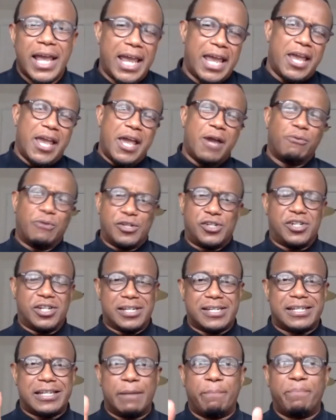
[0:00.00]
It was
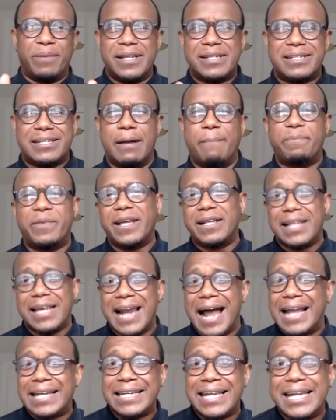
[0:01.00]
just simply something that
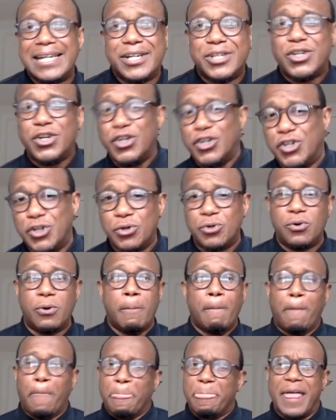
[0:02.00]
I needed to do,
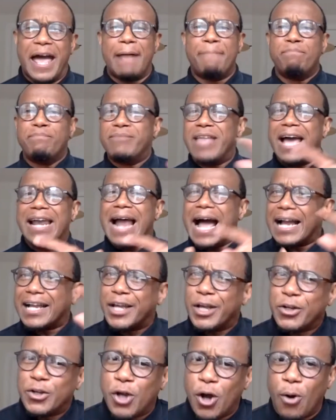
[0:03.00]
that I
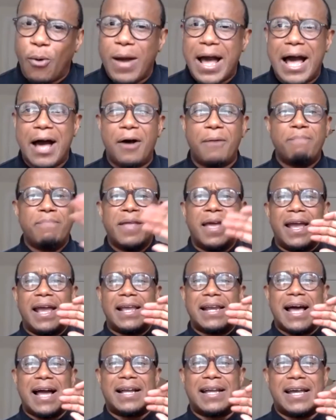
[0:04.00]
could go out
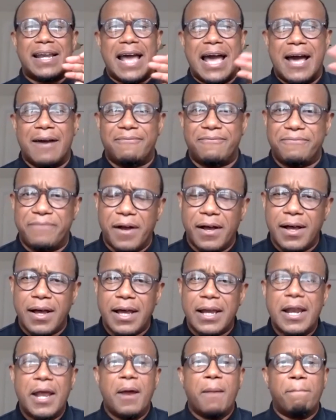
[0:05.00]
and I could have
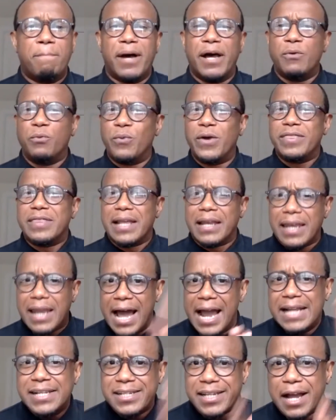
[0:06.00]
fun. But when the
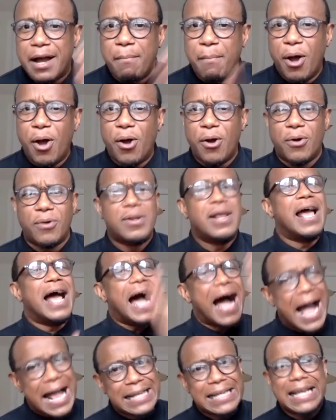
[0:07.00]
lights come on,
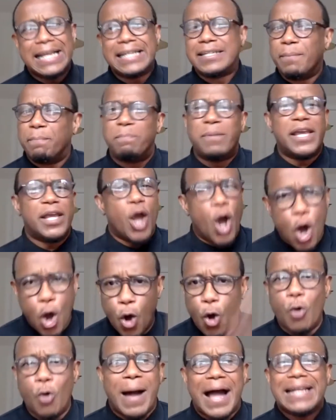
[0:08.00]
I need to be
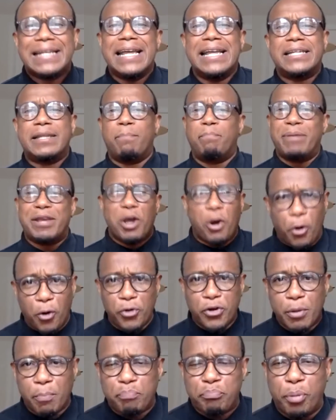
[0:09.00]
home. I need to be
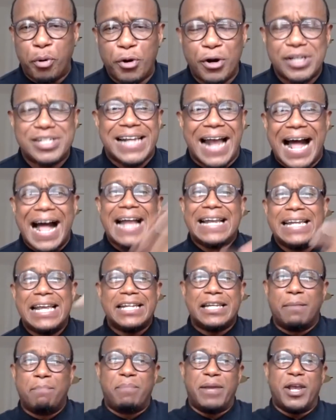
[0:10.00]
on the porch. I
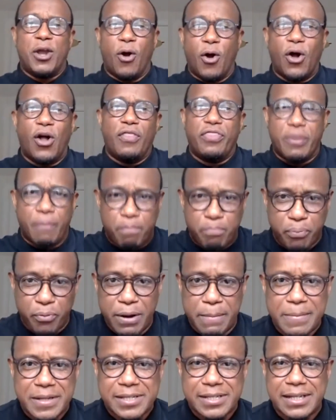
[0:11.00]
need to be on the
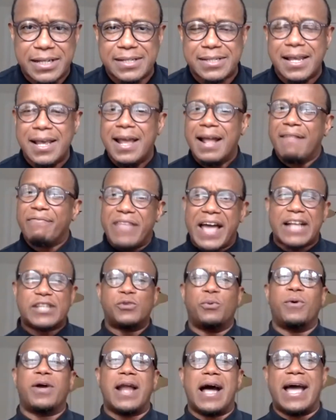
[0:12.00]
premises. That's
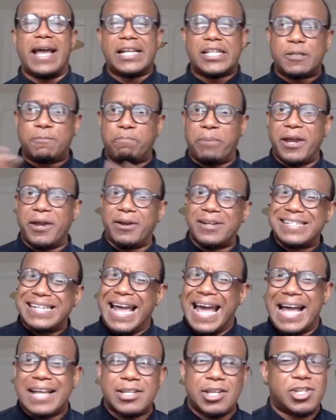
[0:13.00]
what I experienced
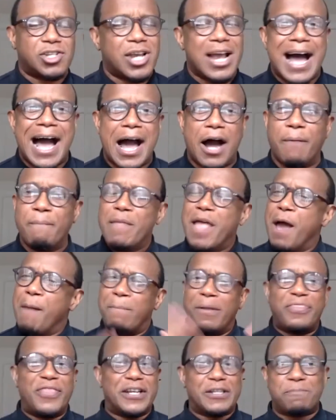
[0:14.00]
as a child.
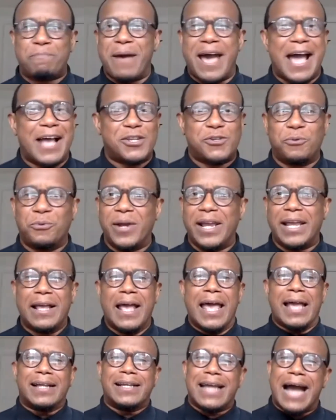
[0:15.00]
But this past
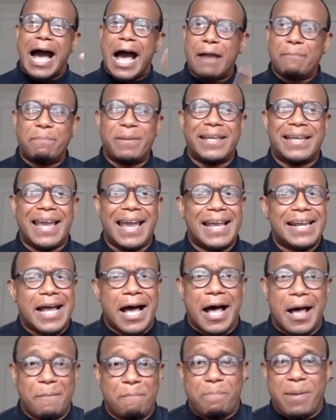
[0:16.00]
week, God began to
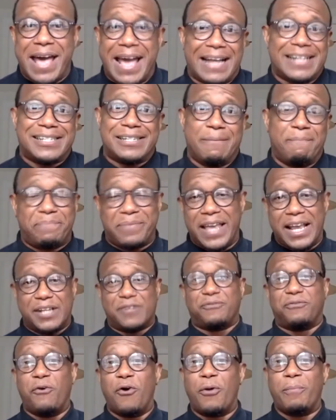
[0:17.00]
unpack some
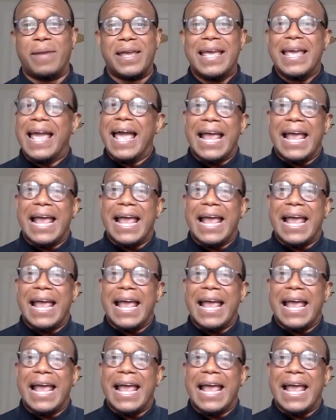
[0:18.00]
things for me.